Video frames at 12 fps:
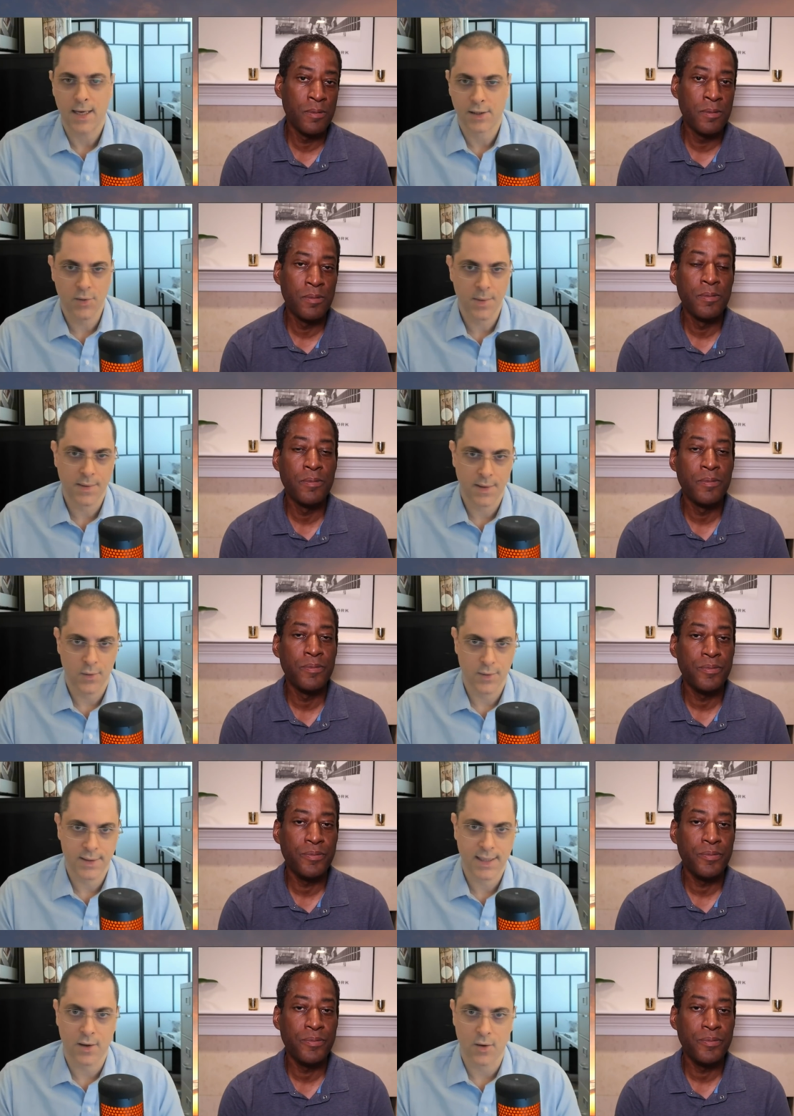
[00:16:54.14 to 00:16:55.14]
Speaker 1: assuming that you're the
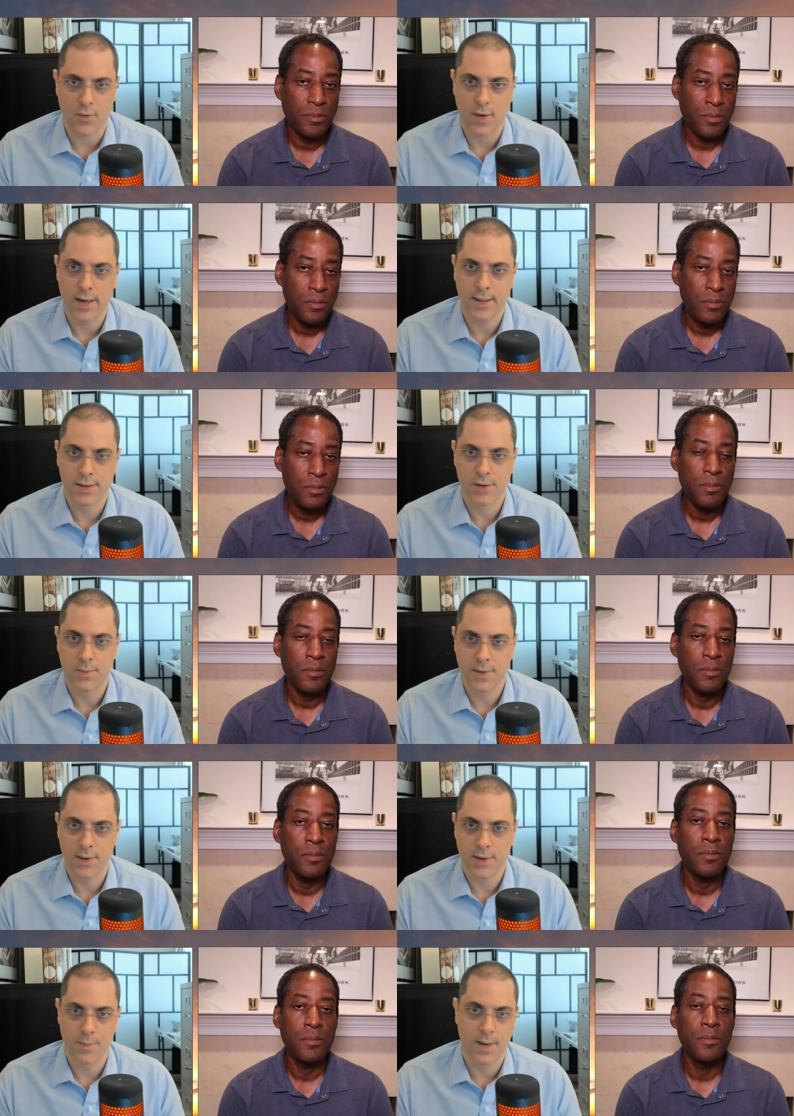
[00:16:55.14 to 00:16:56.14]
taker, right? Assuming
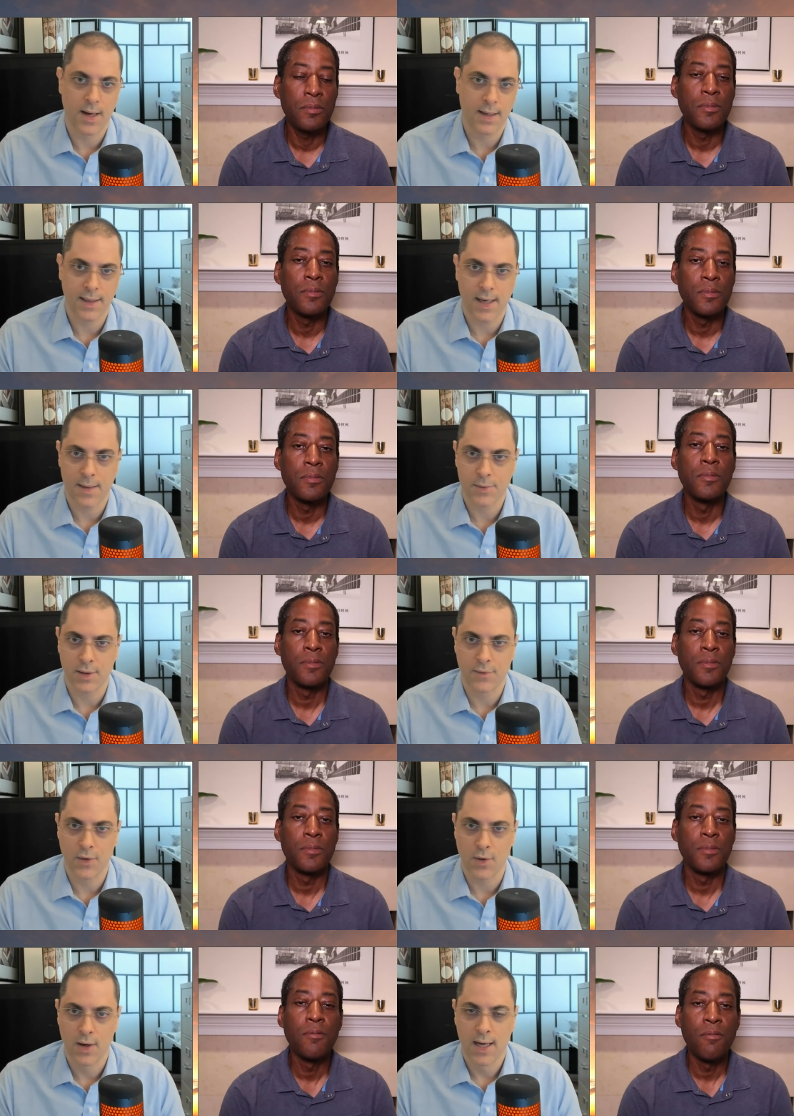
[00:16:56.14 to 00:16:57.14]
that you're buying the option.
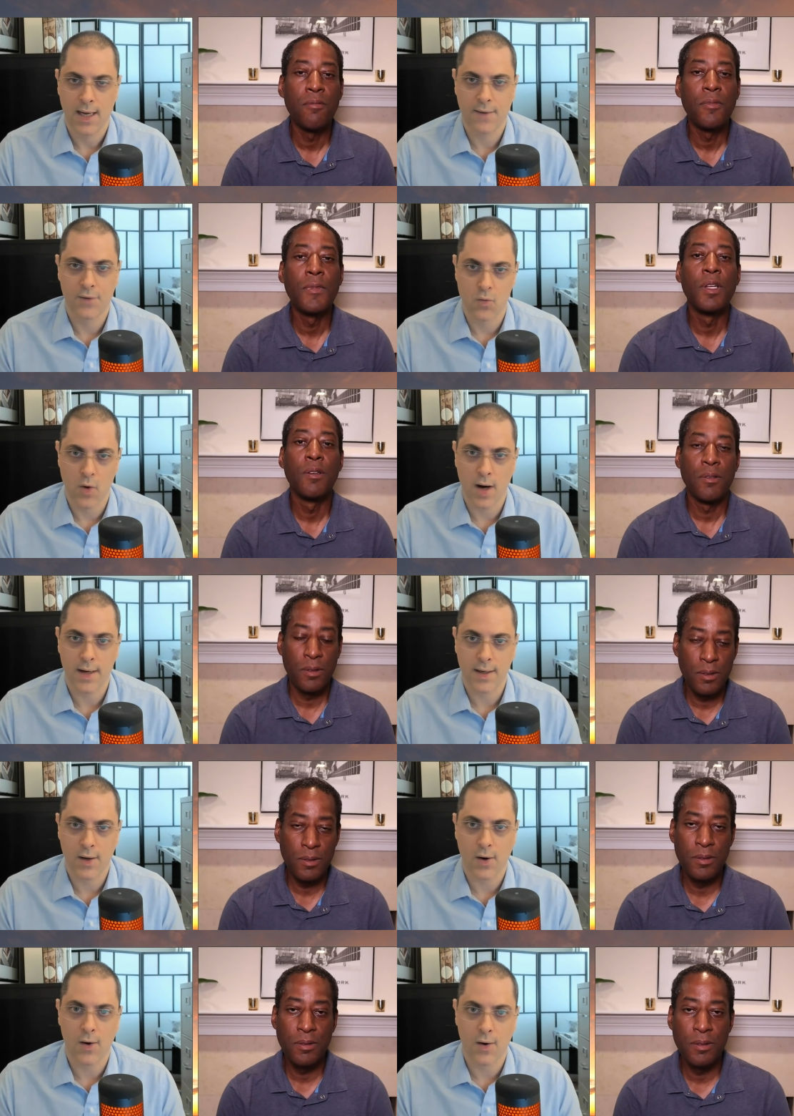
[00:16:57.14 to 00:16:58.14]
If you're if you're
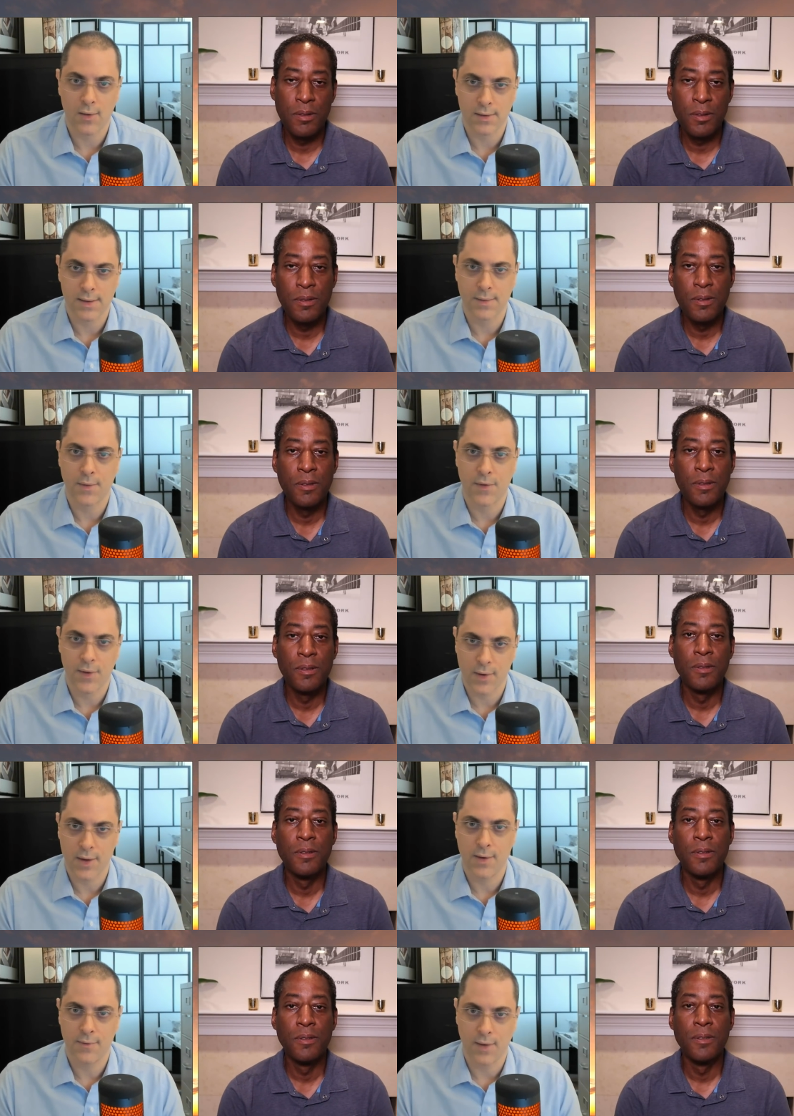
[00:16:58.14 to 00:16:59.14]
writing calls, in
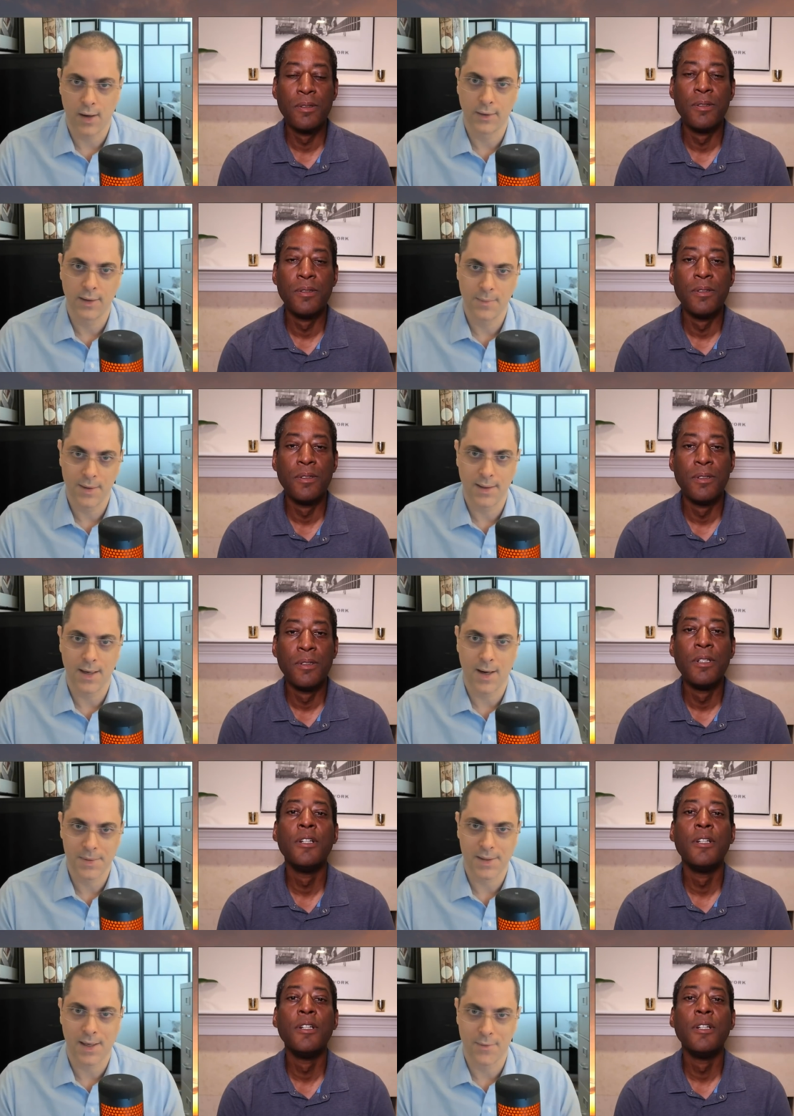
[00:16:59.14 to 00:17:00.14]
theory, you have unlimited
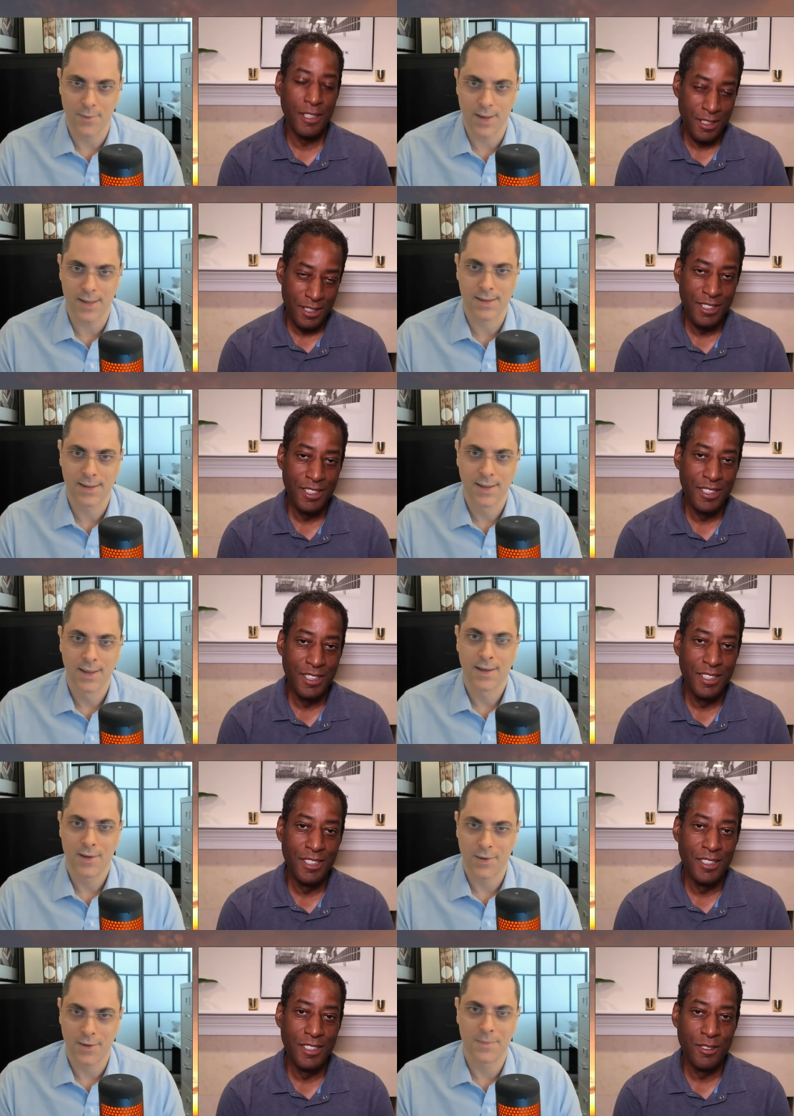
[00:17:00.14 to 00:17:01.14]
upside risk.
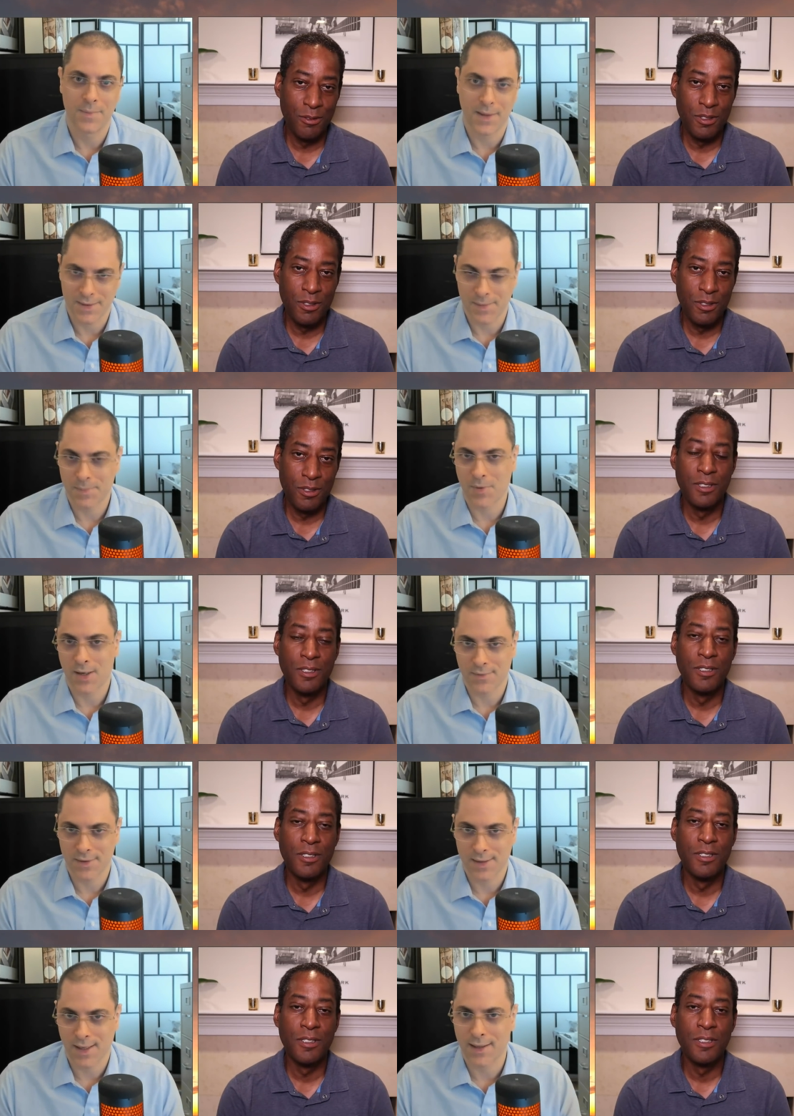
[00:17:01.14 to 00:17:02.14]
You can because the price of
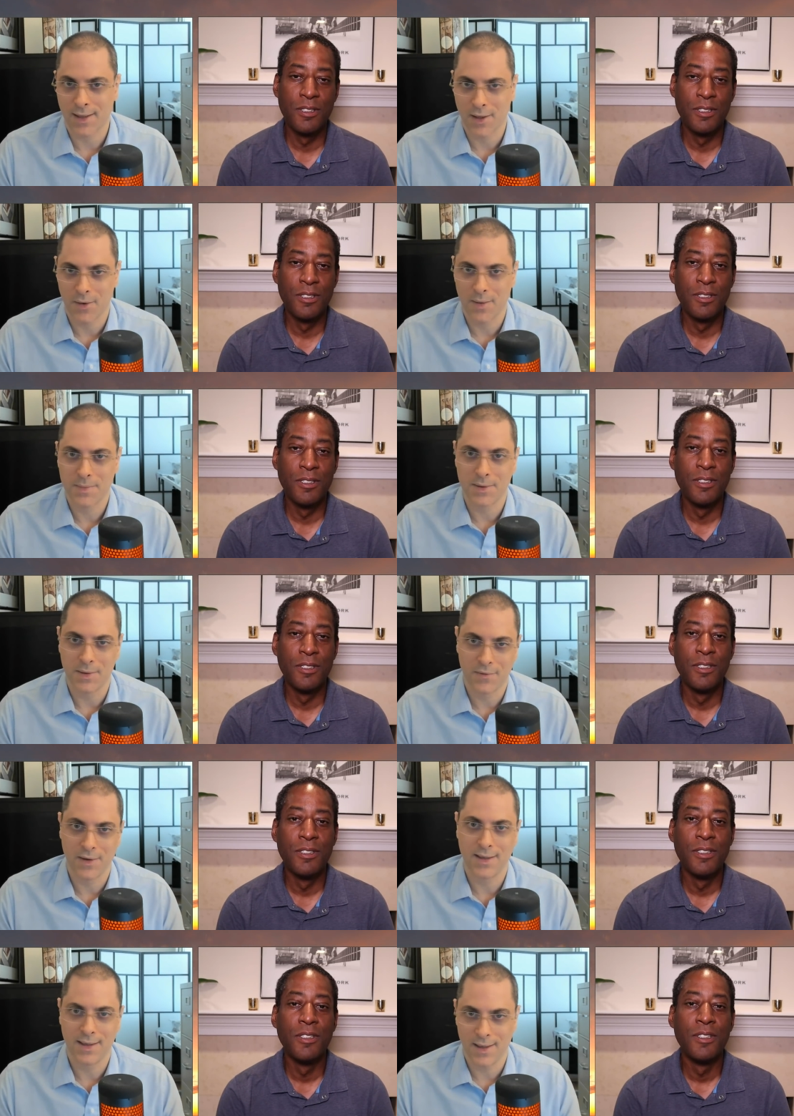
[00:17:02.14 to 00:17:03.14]
the stock can go up to
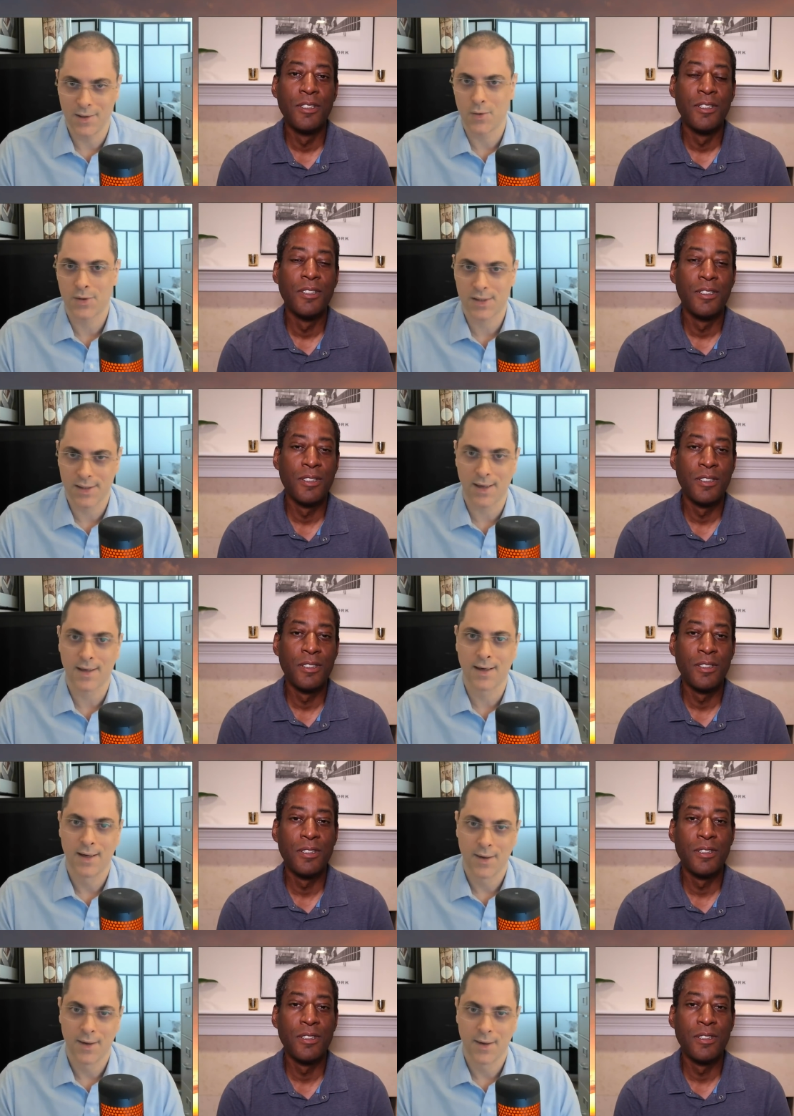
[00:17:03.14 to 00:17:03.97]
infinity, and you're stuck